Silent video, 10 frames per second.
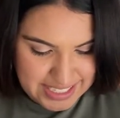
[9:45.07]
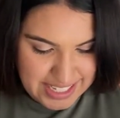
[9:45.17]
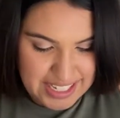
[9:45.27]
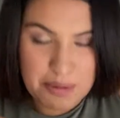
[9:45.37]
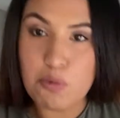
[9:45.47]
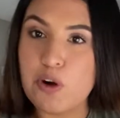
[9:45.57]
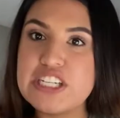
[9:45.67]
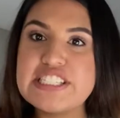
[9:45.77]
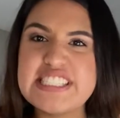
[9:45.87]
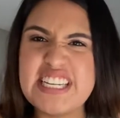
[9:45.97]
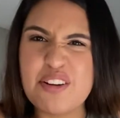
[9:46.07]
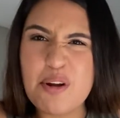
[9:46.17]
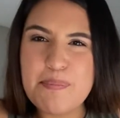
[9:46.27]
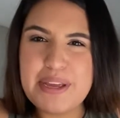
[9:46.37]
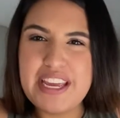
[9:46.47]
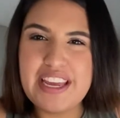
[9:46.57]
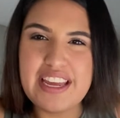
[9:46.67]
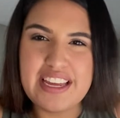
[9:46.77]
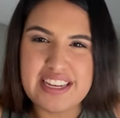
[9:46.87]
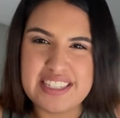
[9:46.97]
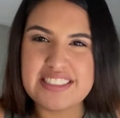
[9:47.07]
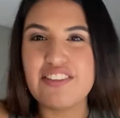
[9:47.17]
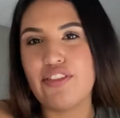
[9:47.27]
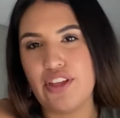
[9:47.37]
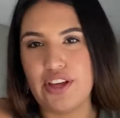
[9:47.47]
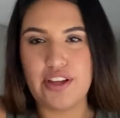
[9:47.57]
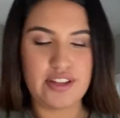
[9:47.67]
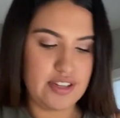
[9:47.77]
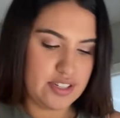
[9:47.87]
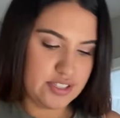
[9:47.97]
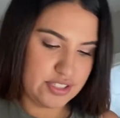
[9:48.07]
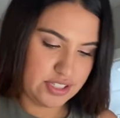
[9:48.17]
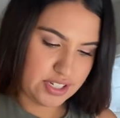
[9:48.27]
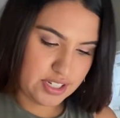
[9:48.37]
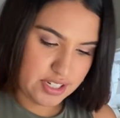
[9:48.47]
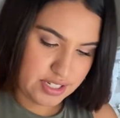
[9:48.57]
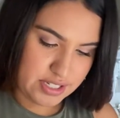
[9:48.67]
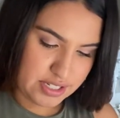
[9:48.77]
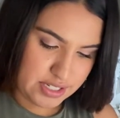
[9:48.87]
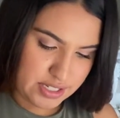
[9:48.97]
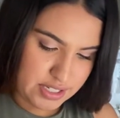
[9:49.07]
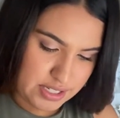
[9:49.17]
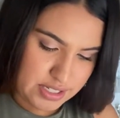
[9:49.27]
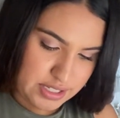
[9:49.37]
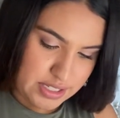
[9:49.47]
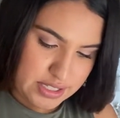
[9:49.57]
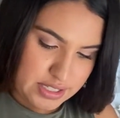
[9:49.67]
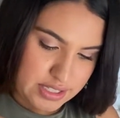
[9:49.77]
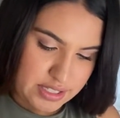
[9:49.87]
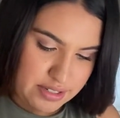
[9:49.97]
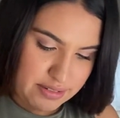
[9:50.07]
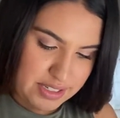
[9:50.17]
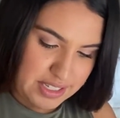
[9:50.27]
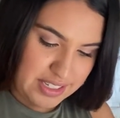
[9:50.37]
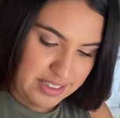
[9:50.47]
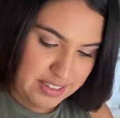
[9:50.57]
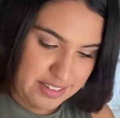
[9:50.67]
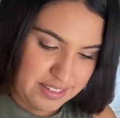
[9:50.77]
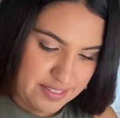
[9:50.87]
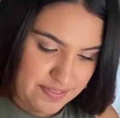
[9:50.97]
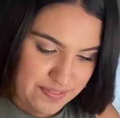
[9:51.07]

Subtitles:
getting more syrupy because of the sugar. There we go.